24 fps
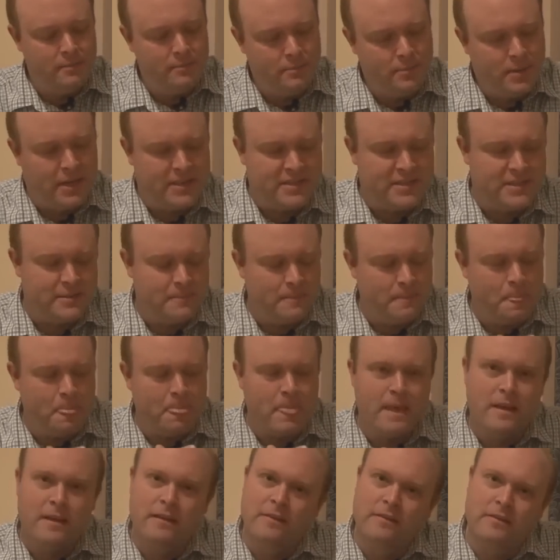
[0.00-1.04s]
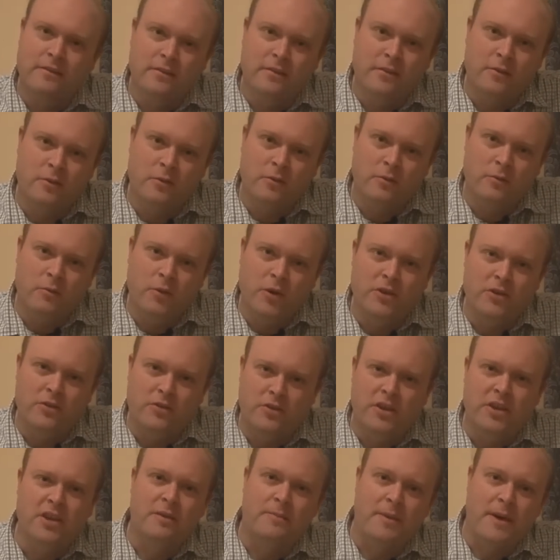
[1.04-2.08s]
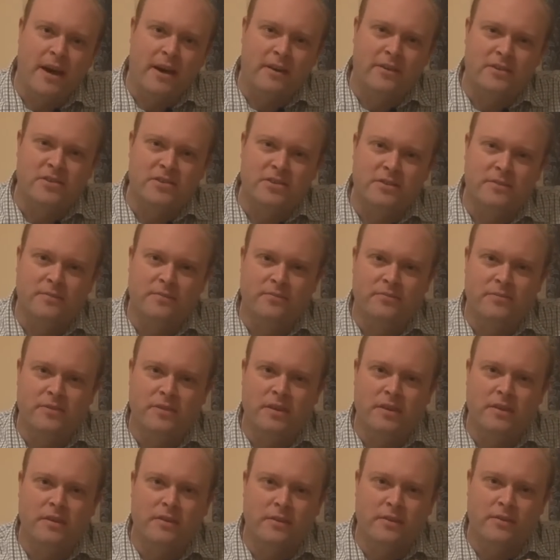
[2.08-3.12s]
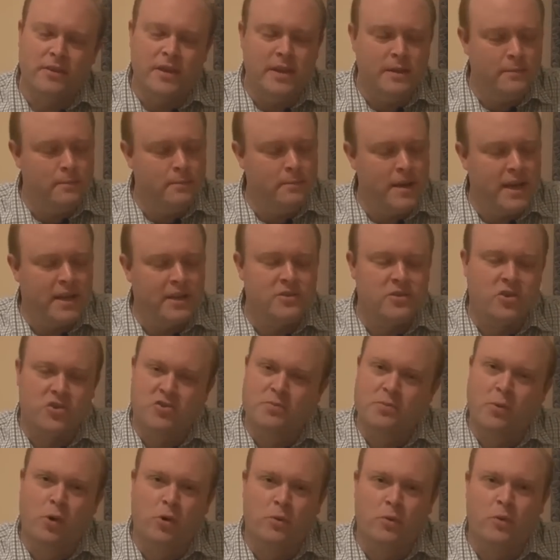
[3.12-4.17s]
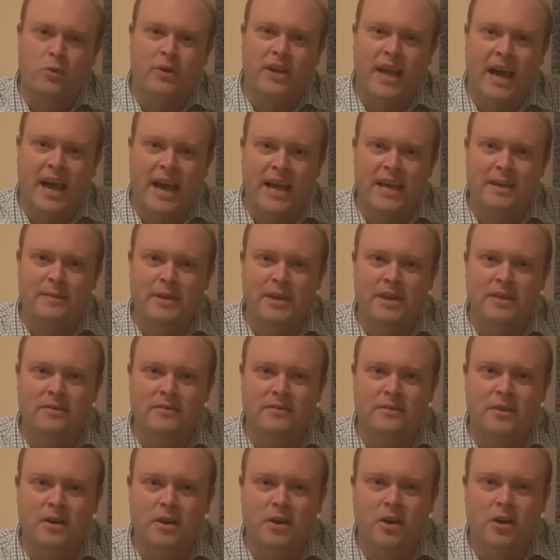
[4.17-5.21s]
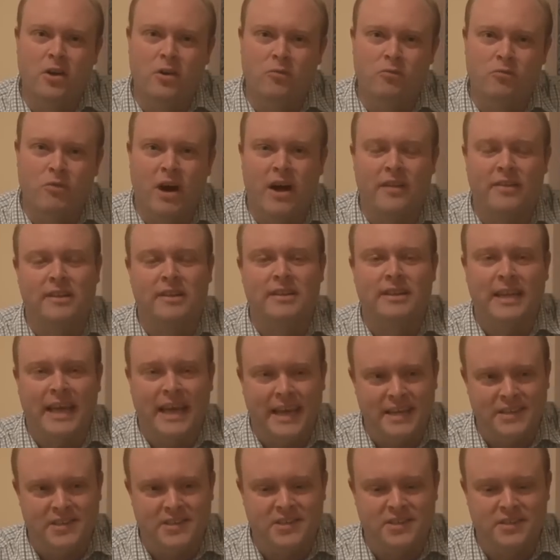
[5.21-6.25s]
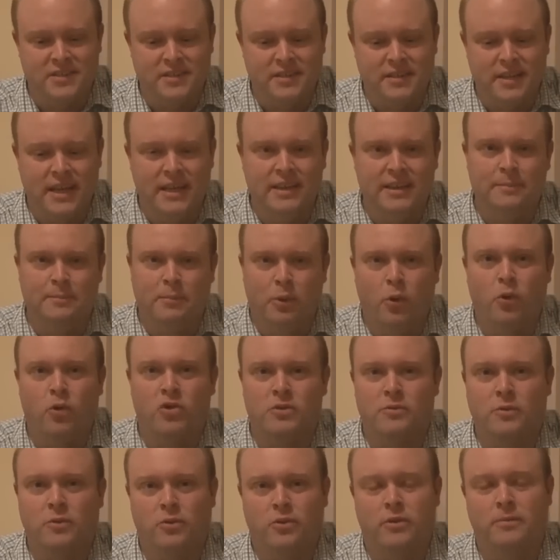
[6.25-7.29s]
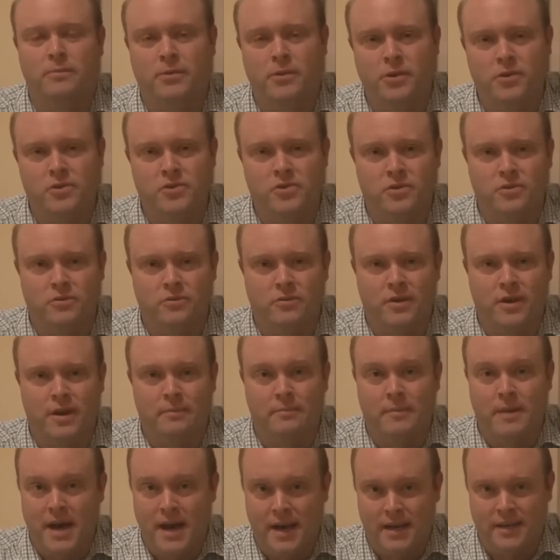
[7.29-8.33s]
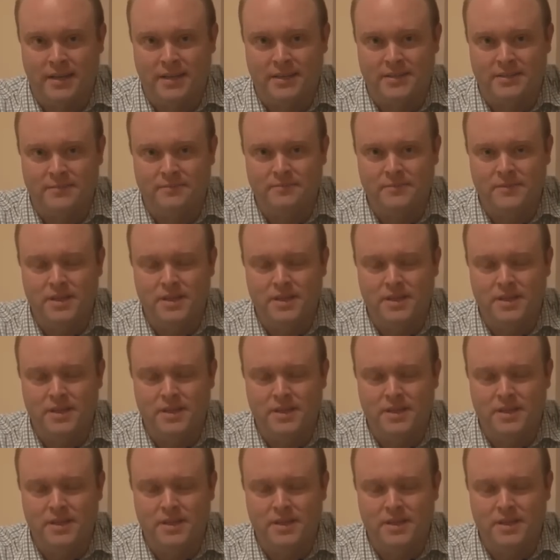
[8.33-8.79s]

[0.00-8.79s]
But when you think about it, the Macintosh Portable came in rather late in the portable computer uh, market